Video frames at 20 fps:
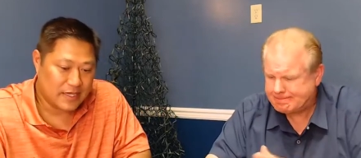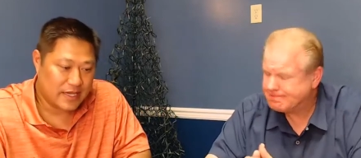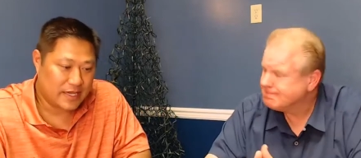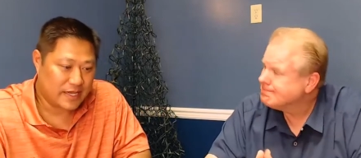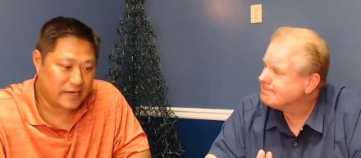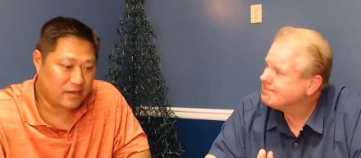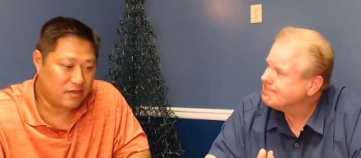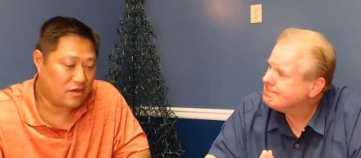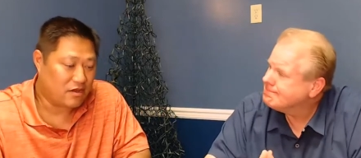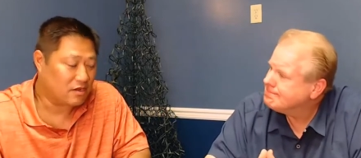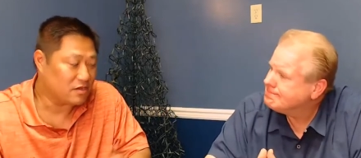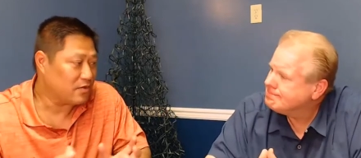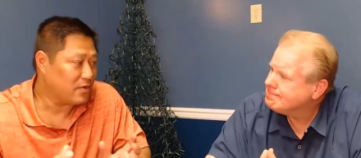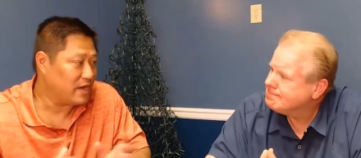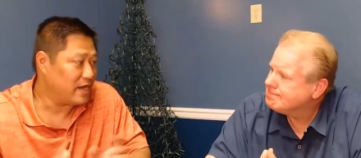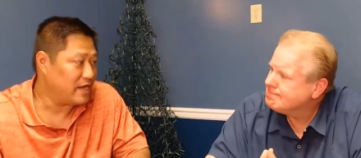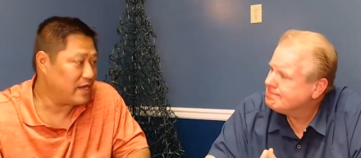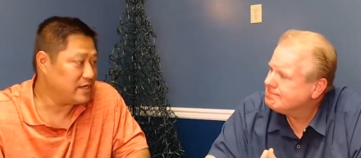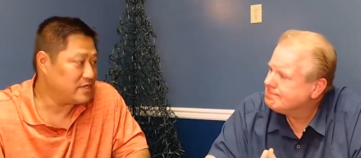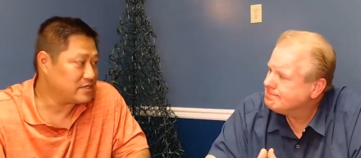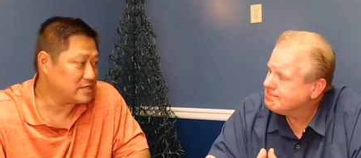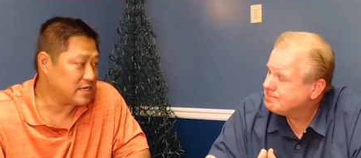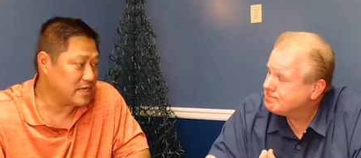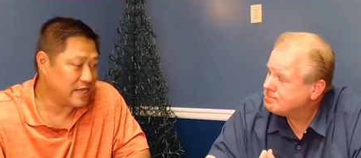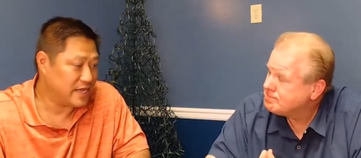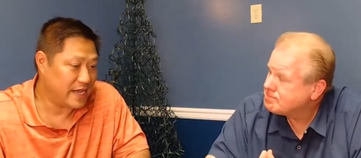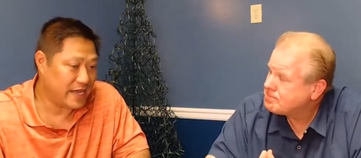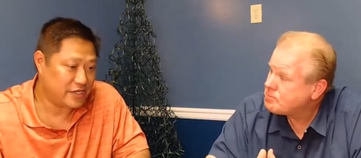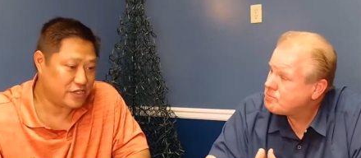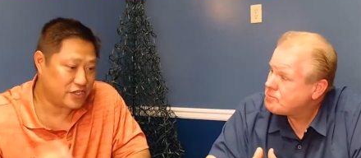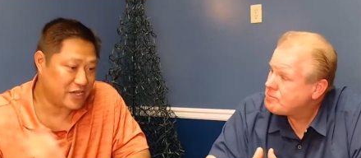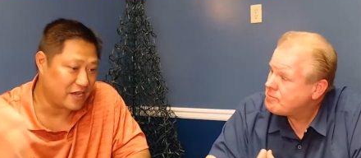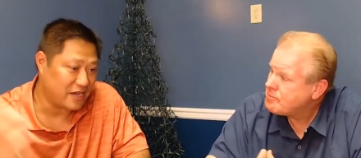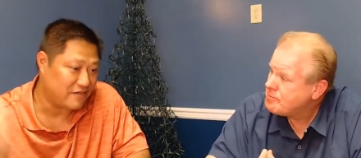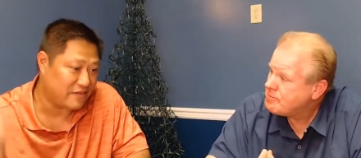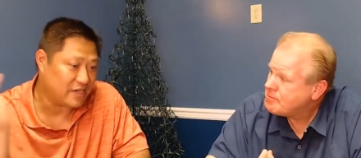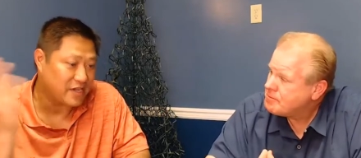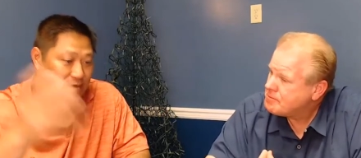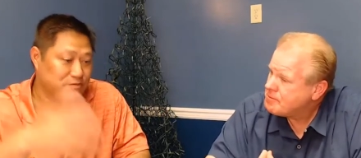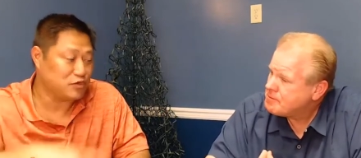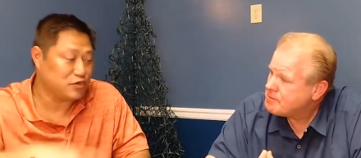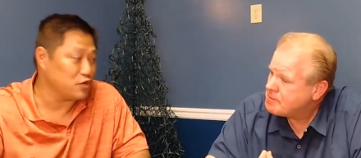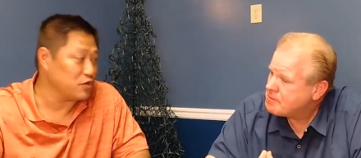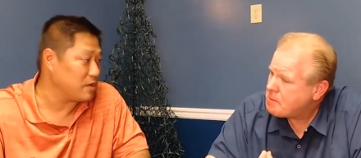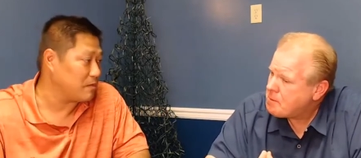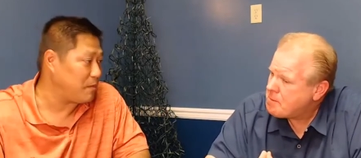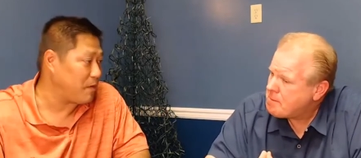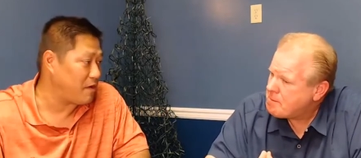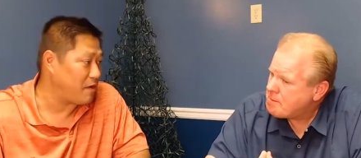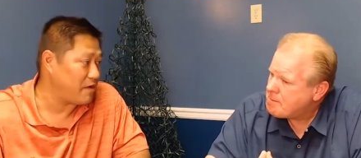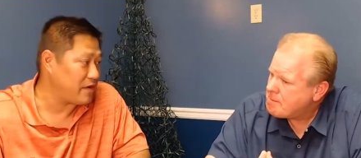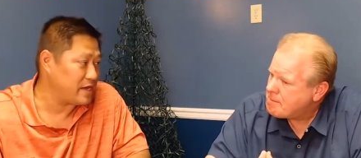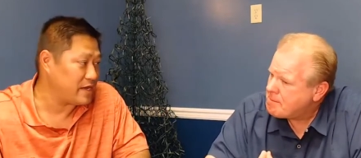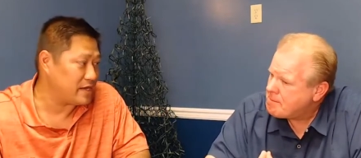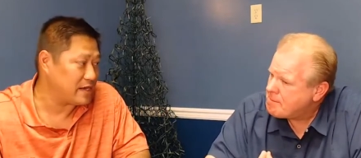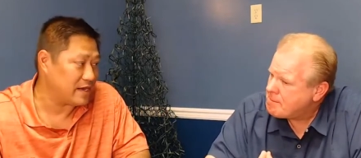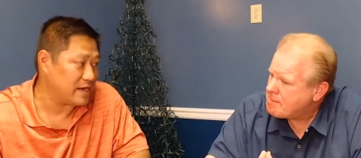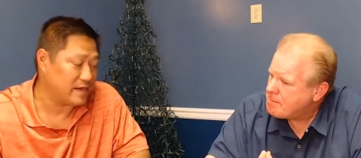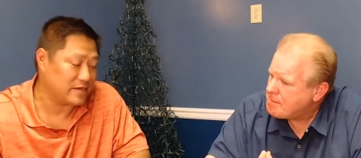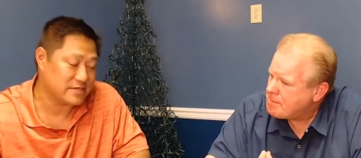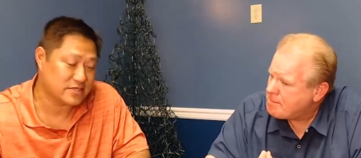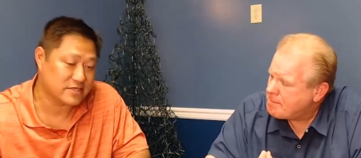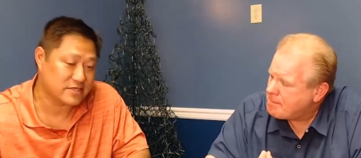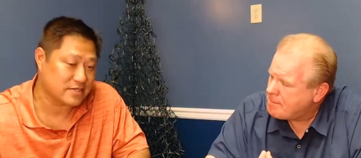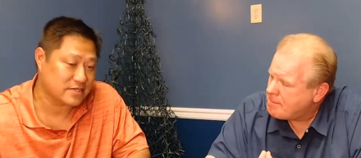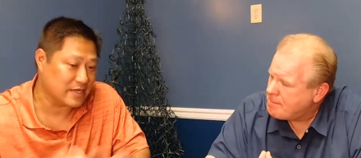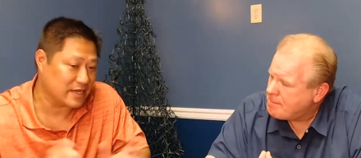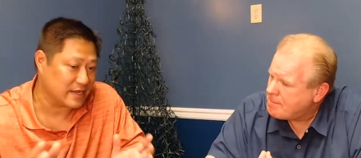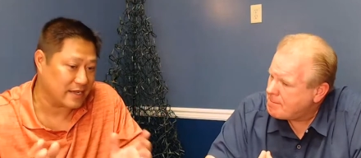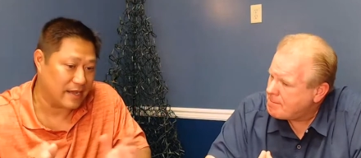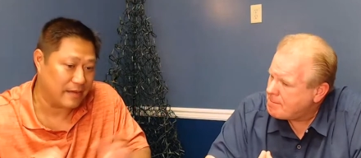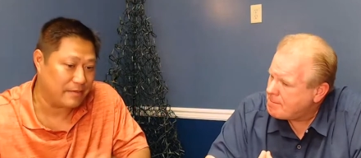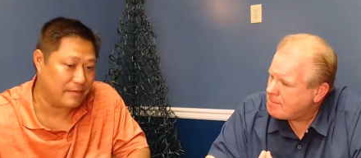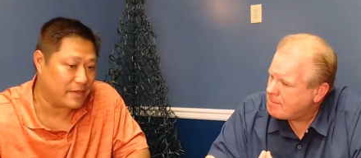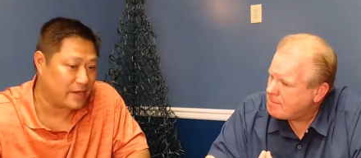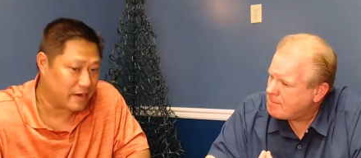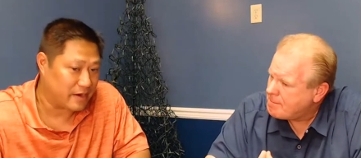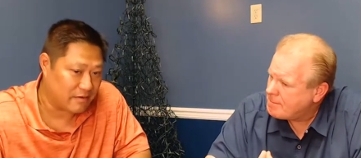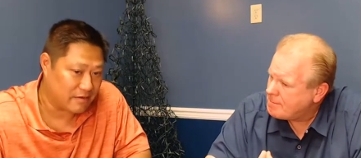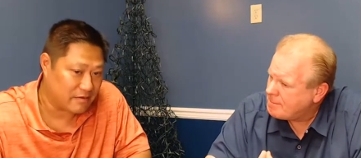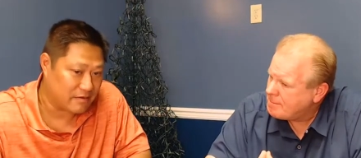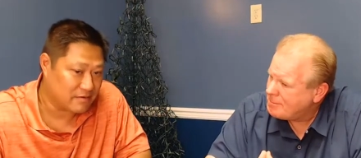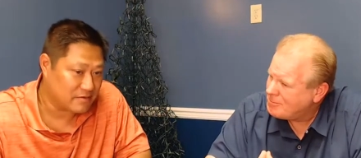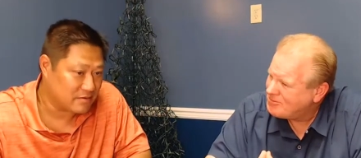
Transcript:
Speaker 1: And along the way, he said, "Hey, Chaffee, come join the party." And I was just like, "I'm there.